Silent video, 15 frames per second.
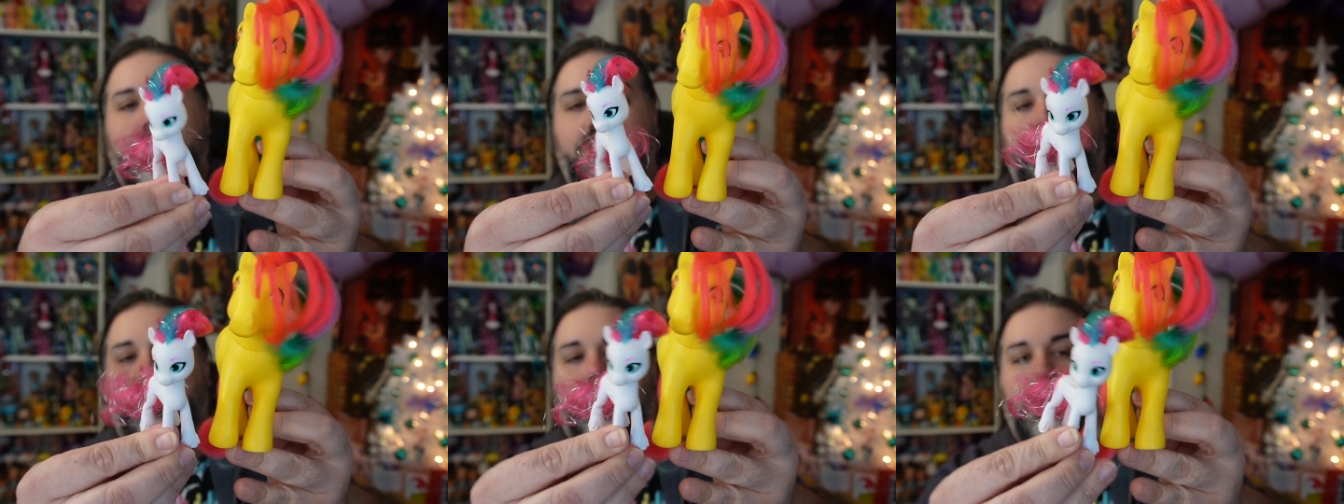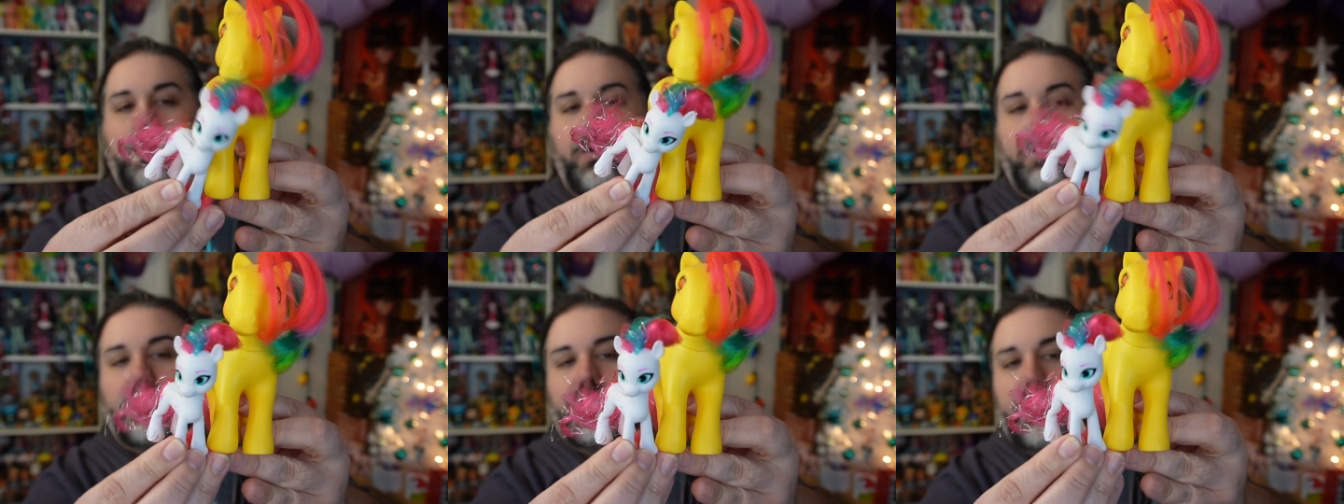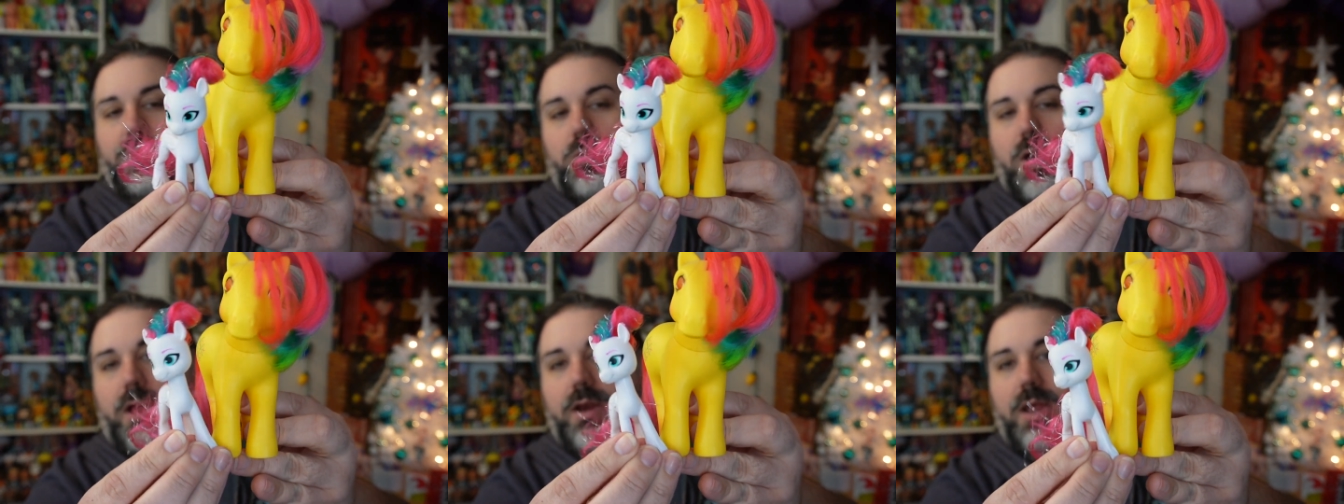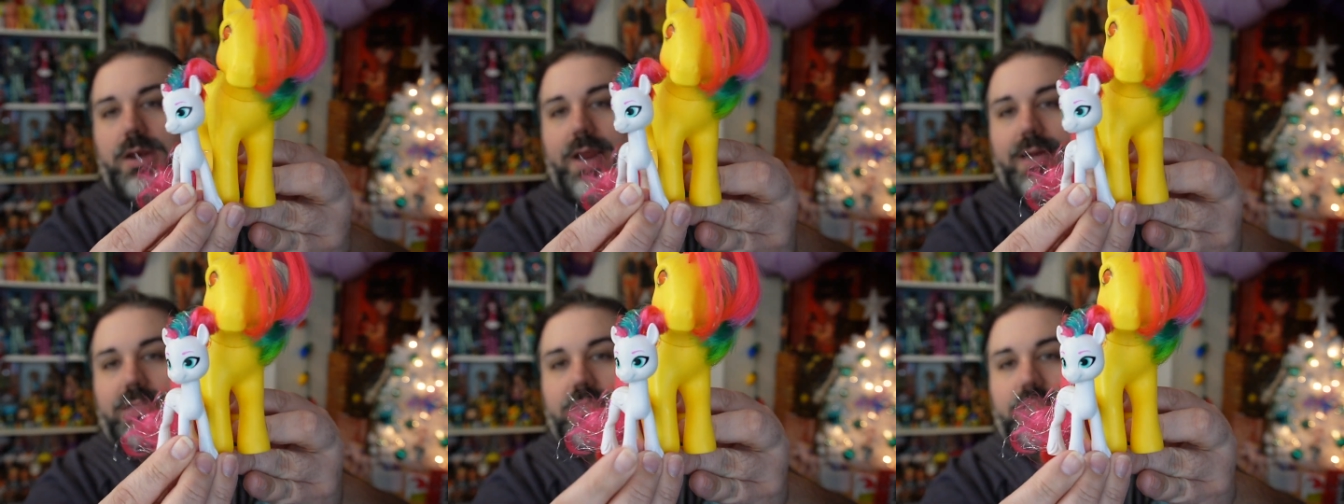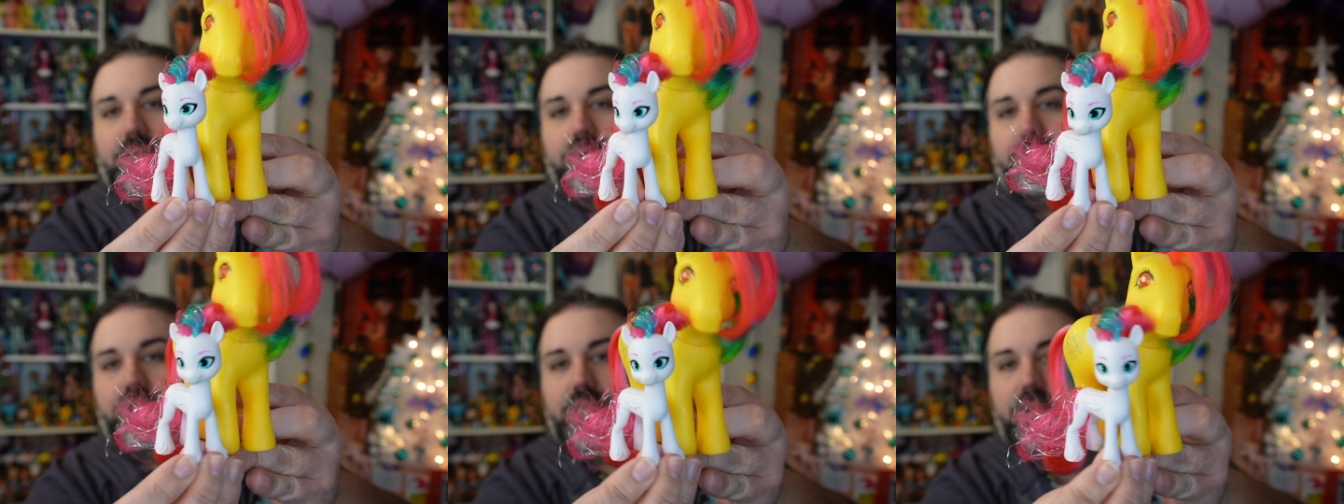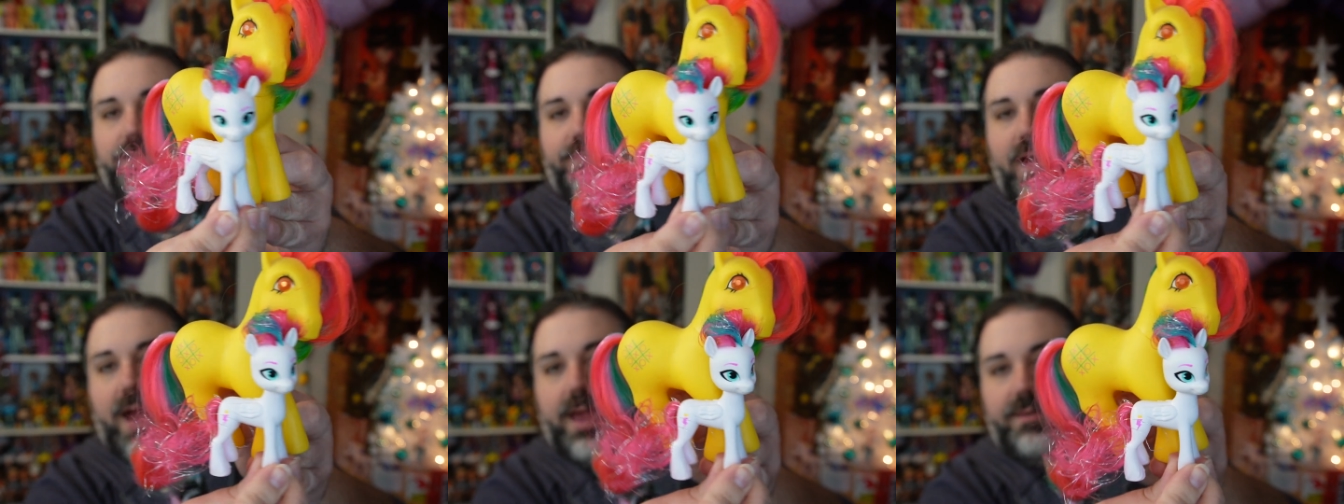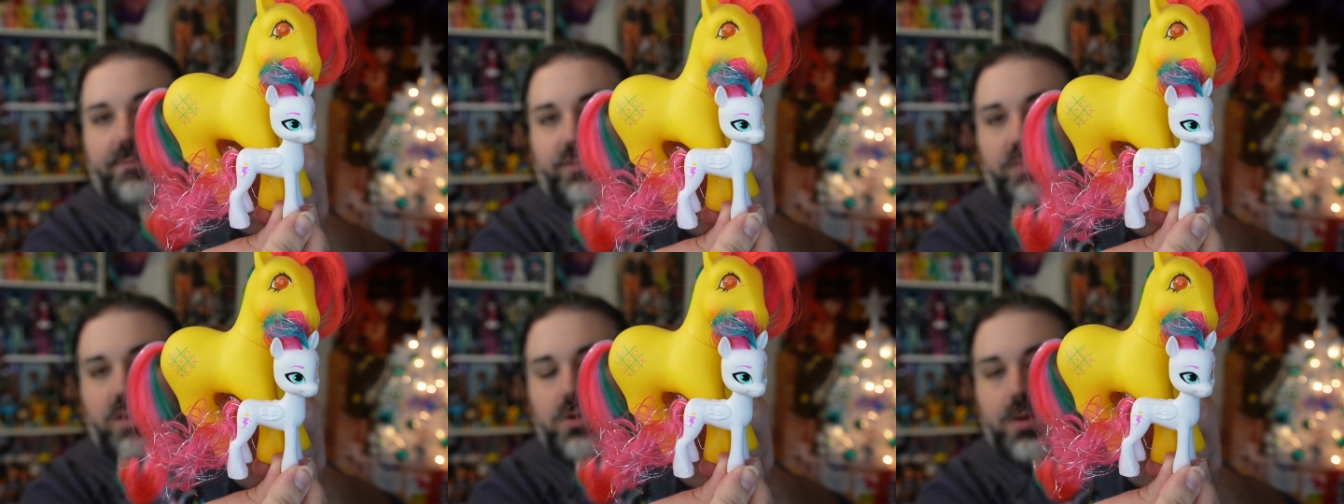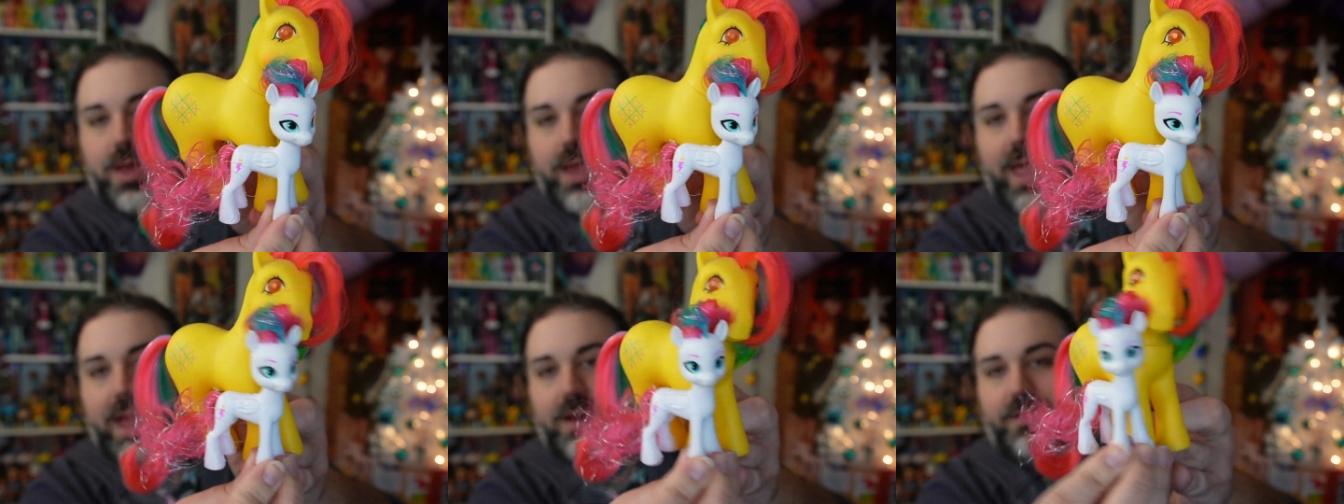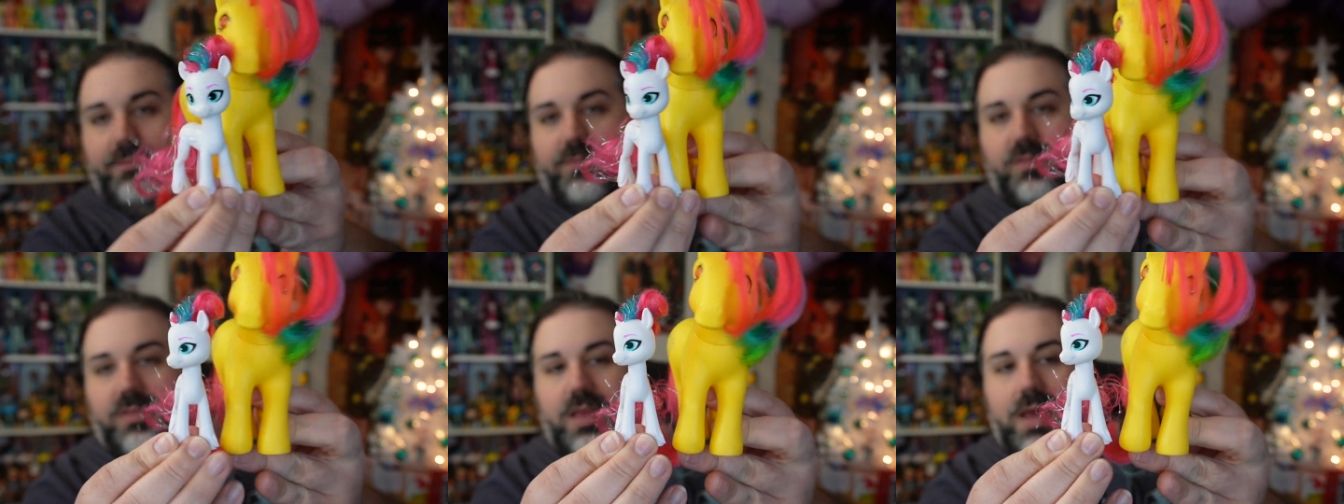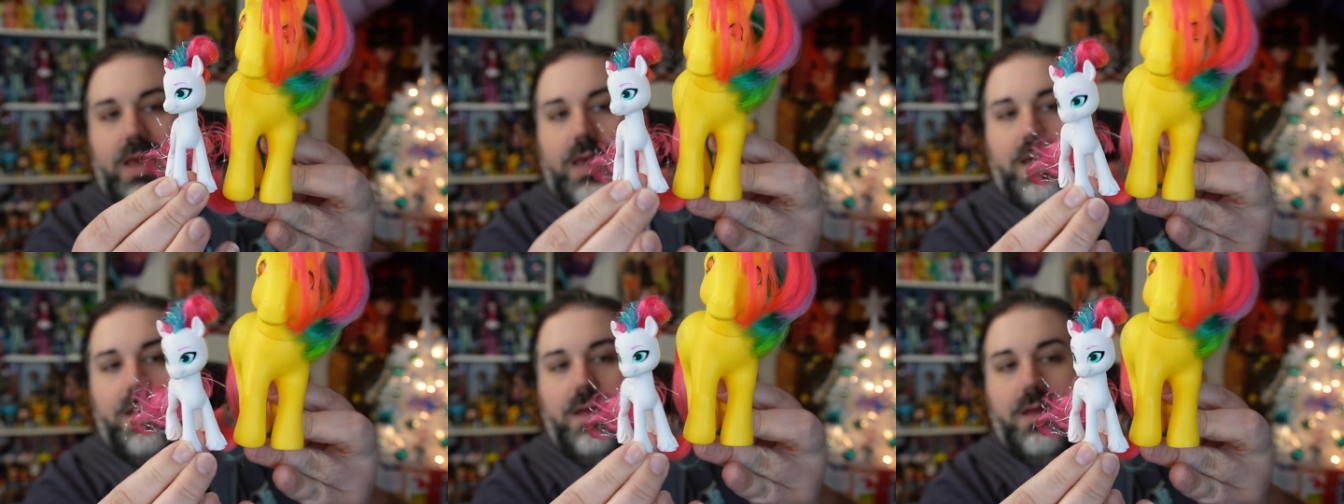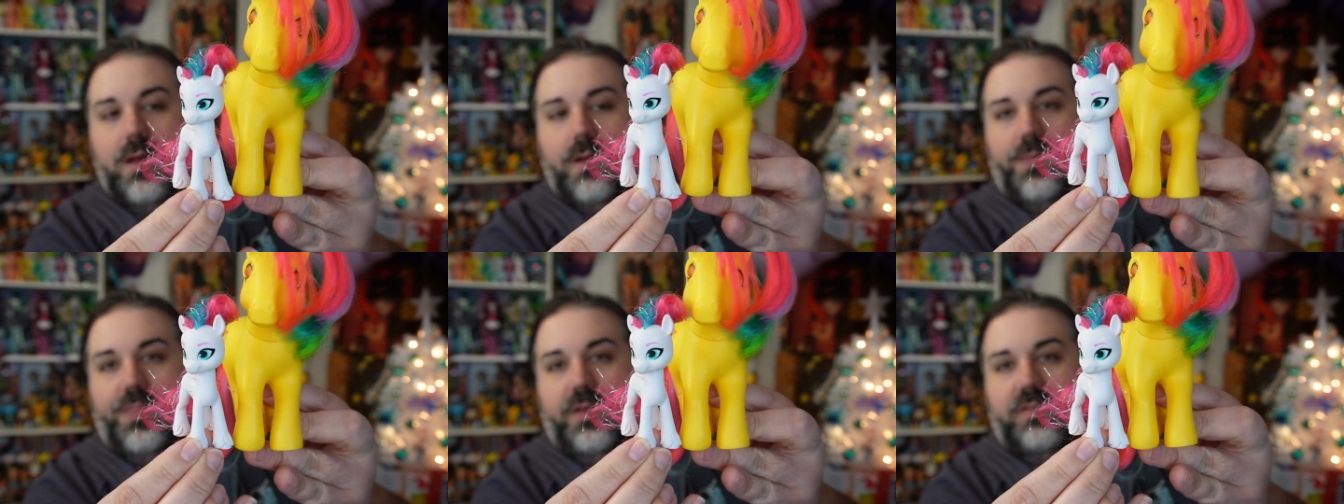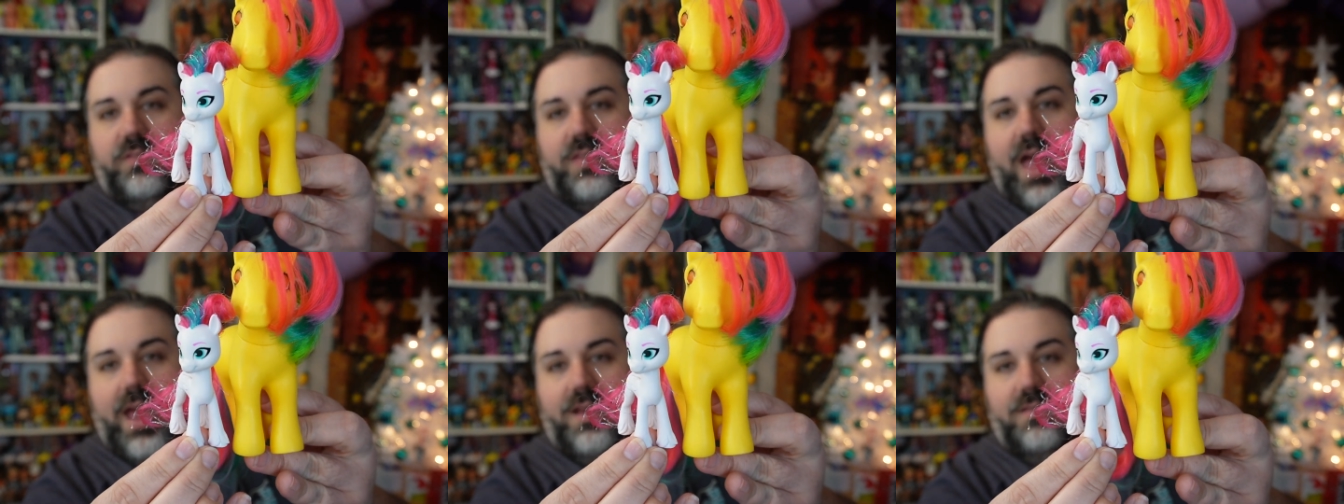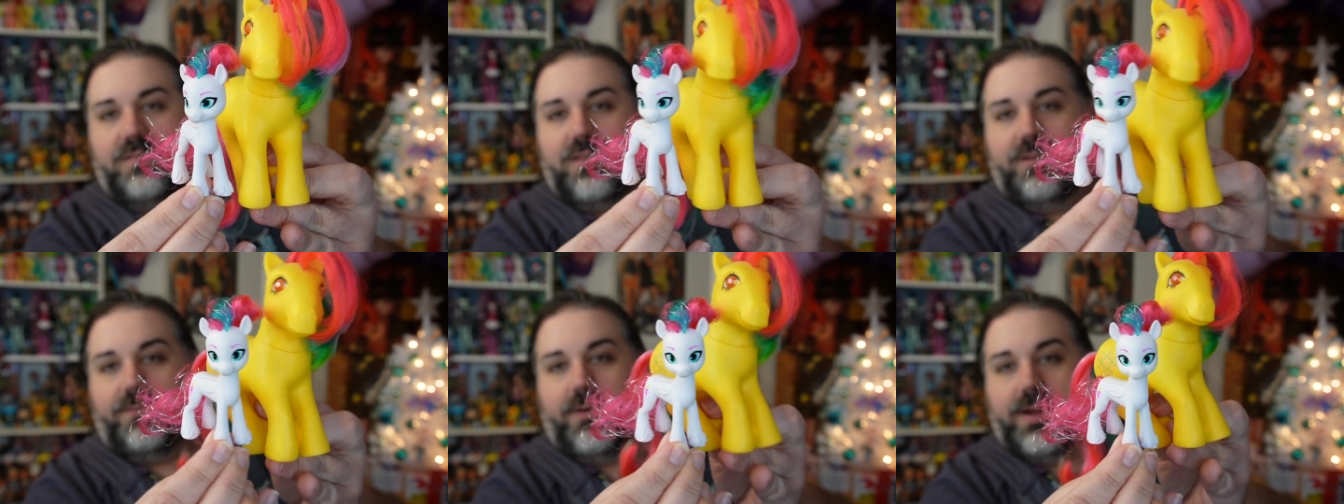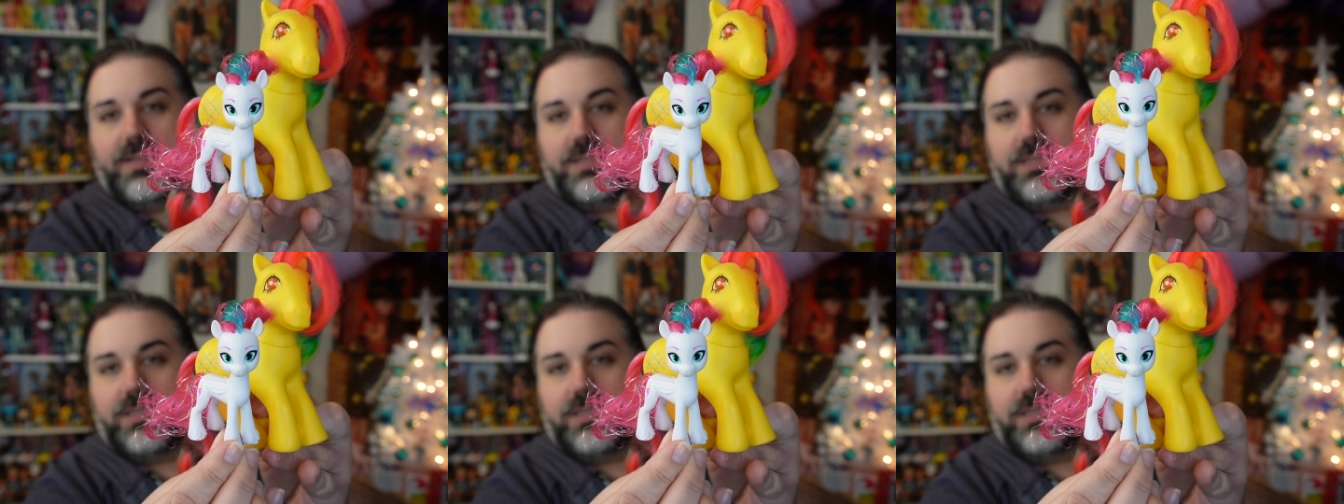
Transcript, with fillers: So G1 next to G5, so you can kind of see the size difference.